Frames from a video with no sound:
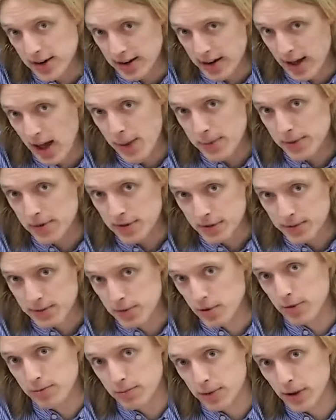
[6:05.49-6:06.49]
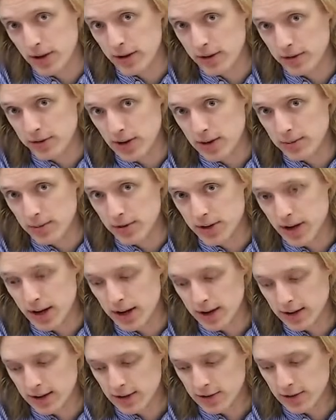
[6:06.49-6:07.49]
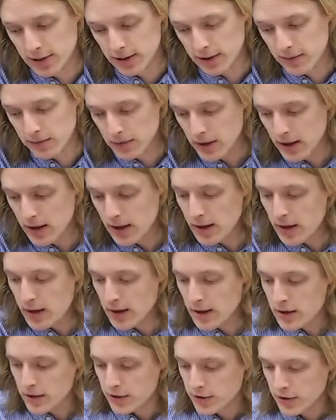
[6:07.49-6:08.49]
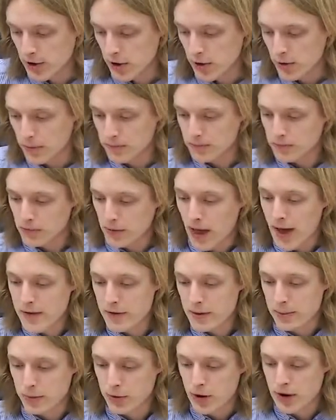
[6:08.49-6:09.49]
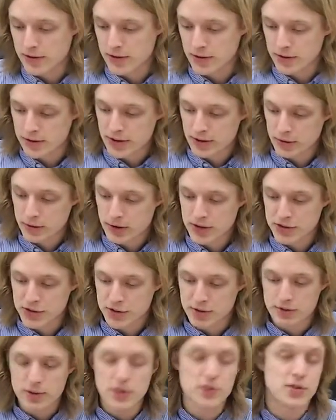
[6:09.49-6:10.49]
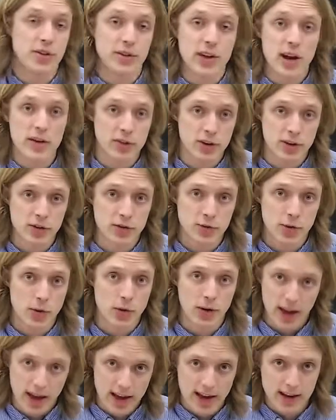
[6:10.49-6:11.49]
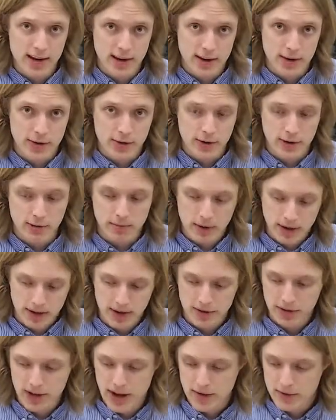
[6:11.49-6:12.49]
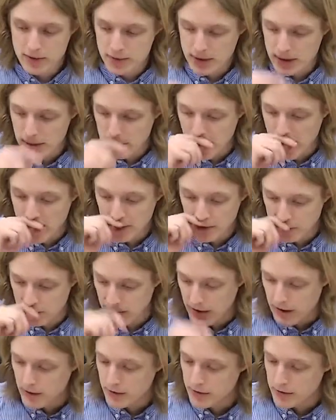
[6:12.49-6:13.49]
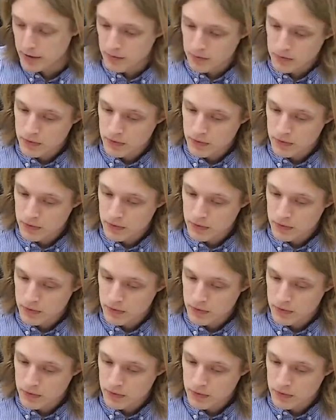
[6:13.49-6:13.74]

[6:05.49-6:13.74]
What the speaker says: and it happens for both players simultaneously. So having presence in a region, you just have to control a country. It doesn't have to be a battleground.